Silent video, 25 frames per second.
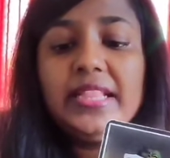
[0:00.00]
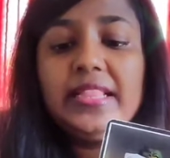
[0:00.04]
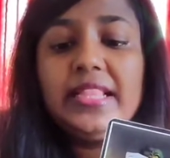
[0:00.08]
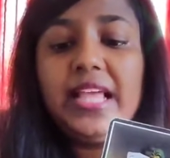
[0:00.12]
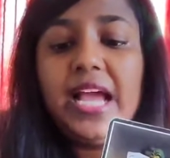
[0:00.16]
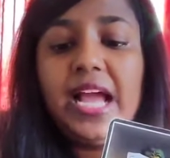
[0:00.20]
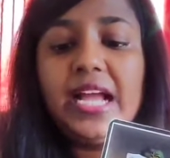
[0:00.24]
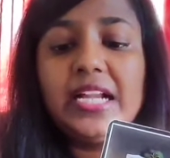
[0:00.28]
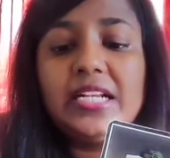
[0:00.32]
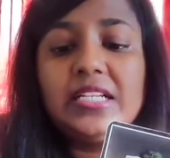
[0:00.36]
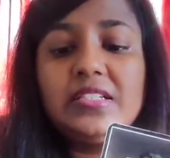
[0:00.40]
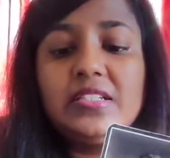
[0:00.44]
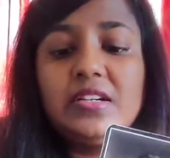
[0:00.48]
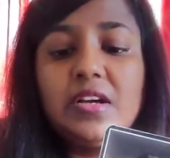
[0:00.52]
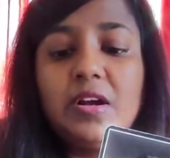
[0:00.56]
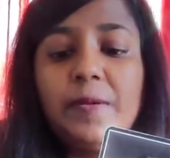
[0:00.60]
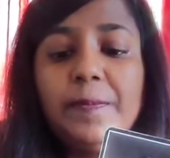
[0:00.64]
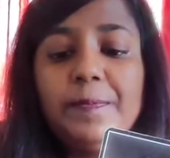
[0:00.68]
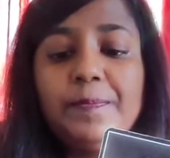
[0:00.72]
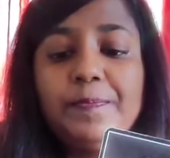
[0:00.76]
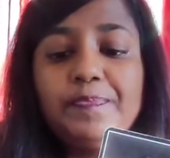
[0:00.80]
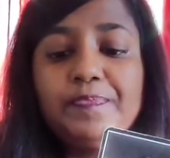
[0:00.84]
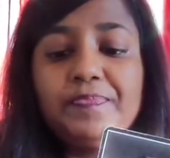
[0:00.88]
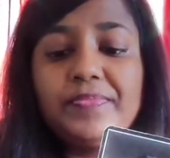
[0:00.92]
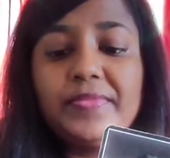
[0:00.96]
that
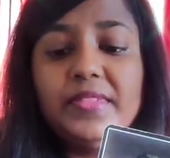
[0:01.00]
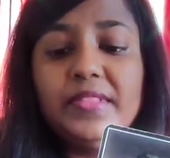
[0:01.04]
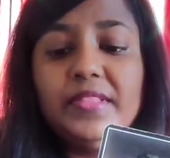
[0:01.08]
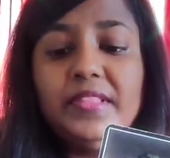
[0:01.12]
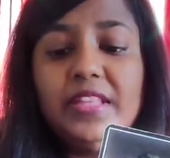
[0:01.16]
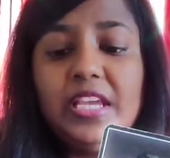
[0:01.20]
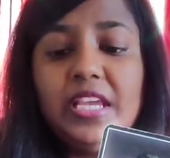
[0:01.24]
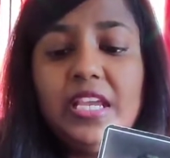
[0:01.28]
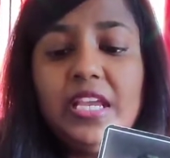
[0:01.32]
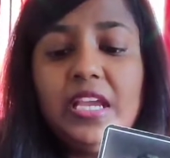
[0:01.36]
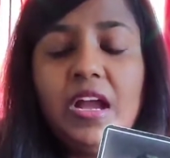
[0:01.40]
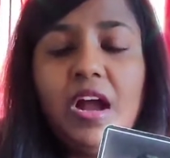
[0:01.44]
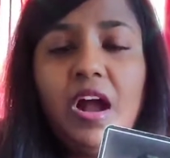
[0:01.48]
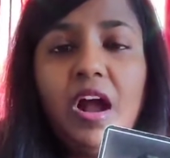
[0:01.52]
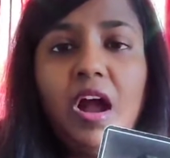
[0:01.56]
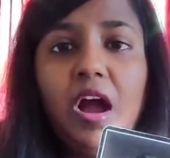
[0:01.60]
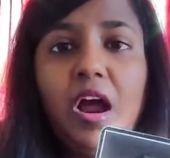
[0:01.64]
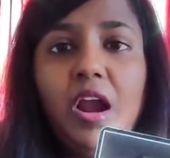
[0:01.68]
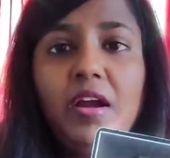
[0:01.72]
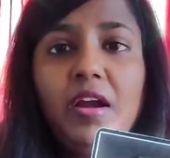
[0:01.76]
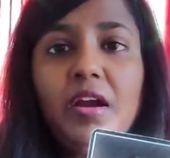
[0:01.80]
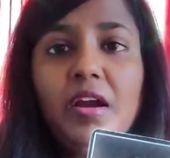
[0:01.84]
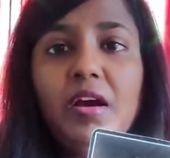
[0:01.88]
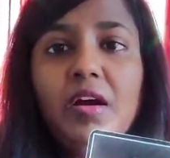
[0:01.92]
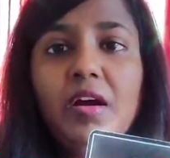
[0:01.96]
they
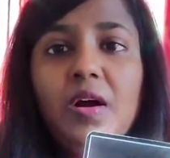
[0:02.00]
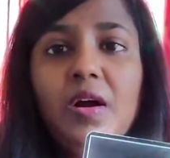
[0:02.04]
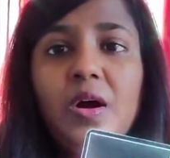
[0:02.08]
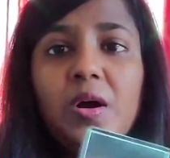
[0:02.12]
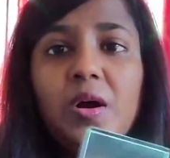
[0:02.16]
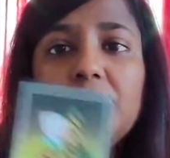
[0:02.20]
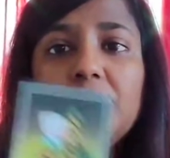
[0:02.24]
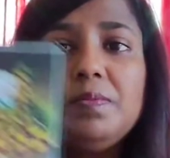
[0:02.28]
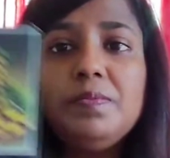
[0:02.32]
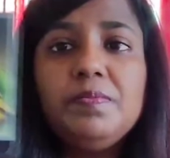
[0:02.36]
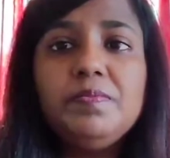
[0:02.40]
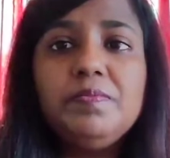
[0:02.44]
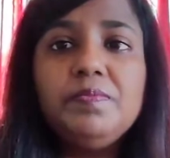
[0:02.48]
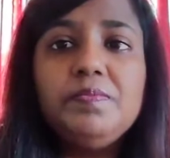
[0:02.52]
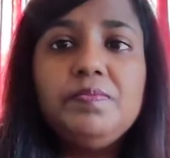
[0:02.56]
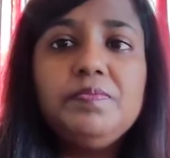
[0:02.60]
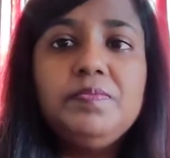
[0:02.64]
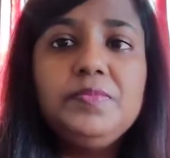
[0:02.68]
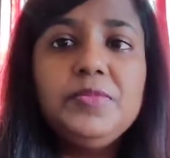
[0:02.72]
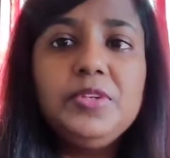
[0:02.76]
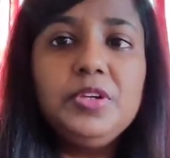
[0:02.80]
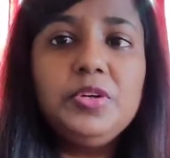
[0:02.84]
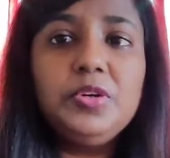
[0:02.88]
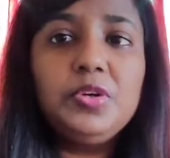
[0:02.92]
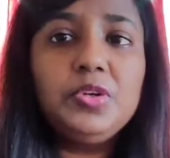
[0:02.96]
are
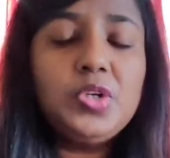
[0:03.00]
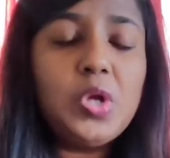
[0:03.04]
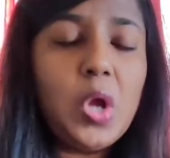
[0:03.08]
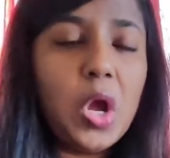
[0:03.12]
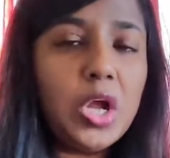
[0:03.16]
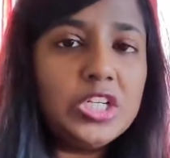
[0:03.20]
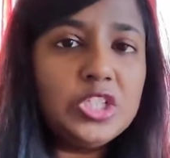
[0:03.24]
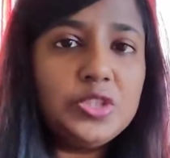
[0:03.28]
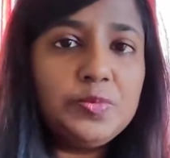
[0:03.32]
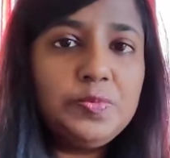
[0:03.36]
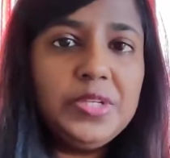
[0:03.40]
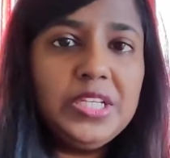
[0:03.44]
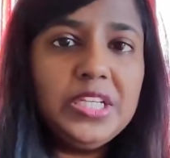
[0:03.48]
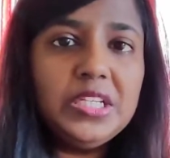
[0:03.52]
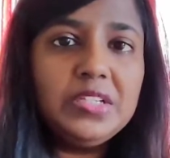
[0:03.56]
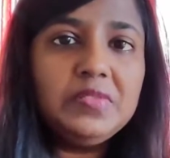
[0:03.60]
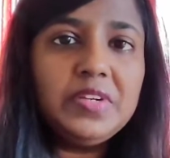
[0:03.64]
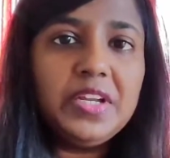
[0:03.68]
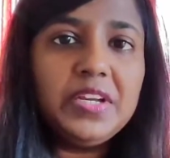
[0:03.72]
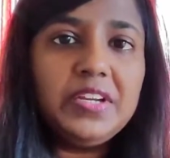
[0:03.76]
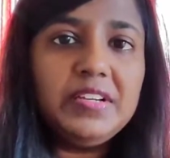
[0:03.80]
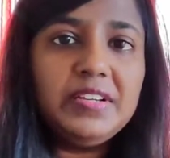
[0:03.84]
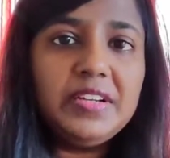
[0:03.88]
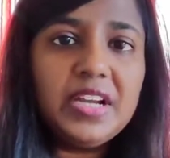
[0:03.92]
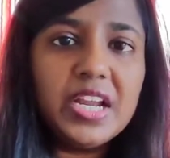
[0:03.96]
not being
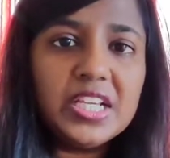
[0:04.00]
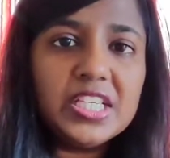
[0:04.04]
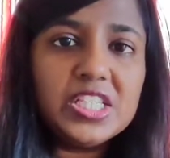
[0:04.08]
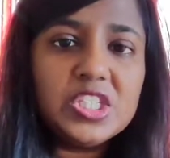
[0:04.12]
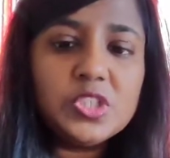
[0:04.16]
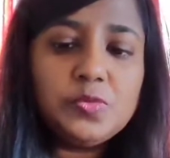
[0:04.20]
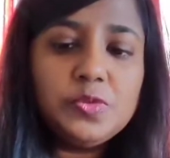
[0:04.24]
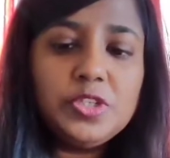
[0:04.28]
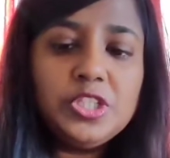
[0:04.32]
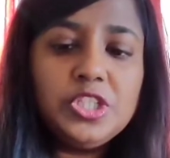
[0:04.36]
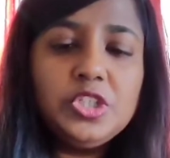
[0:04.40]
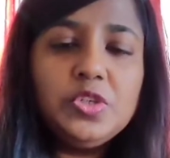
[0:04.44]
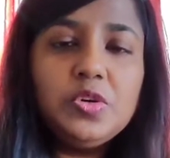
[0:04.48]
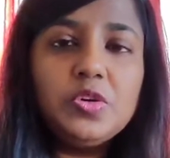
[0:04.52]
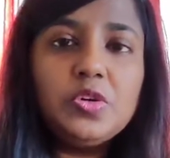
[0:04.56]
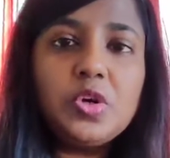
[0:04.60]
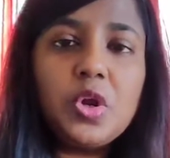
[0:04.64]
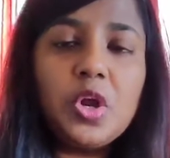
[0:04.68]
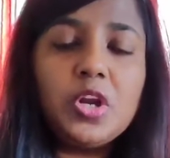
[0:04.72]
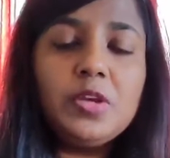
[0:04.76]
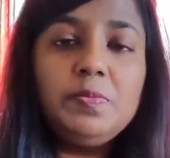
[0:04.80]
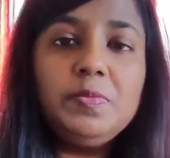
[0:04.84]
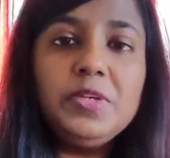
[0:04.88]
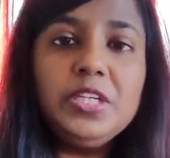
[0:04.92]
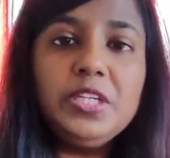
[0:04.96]
very nice with you,
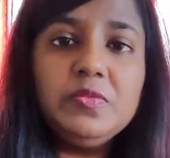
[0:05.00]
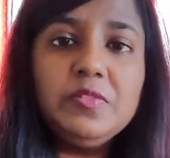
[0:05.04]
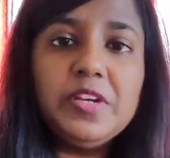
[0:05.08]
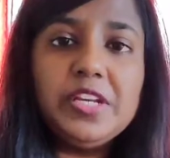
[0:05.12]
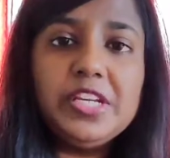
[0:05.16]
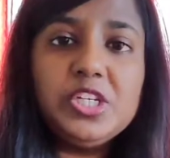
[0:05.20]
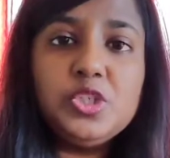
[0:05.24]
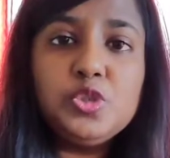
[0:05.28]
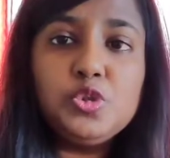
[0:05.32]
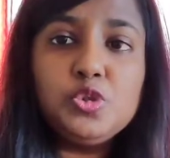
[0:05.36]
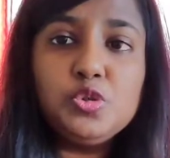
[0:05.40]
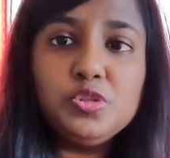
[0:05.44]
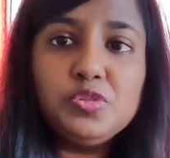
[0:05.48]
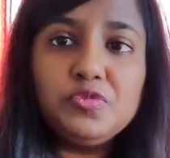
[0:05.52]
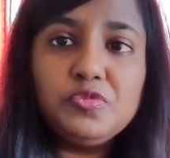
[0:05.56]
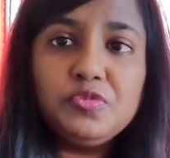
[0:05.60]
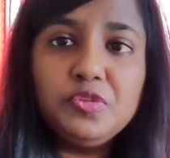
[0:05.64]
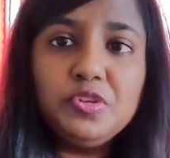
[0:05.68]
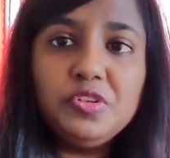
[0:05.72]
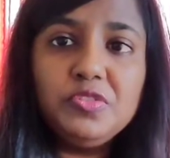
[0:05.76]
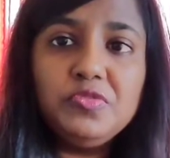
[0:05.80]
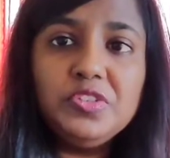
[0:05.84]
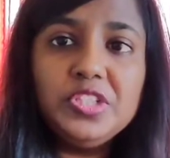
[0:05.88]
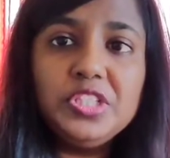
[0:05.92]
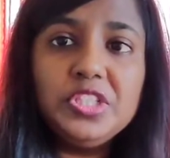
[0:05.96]
not being very
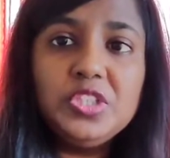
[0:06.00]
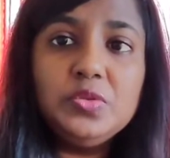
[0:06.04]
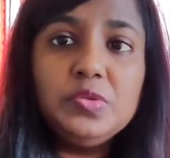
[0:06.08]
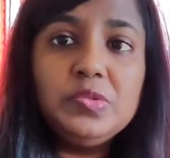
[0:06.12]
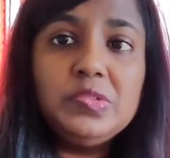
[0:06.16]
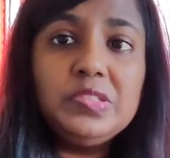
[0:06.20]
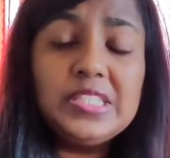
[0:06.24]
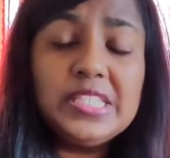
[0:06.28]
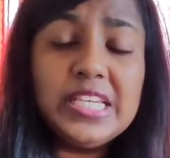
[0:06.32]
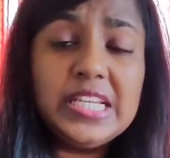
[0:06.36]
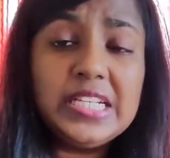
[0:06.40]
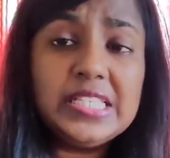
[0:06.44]
truthful with you.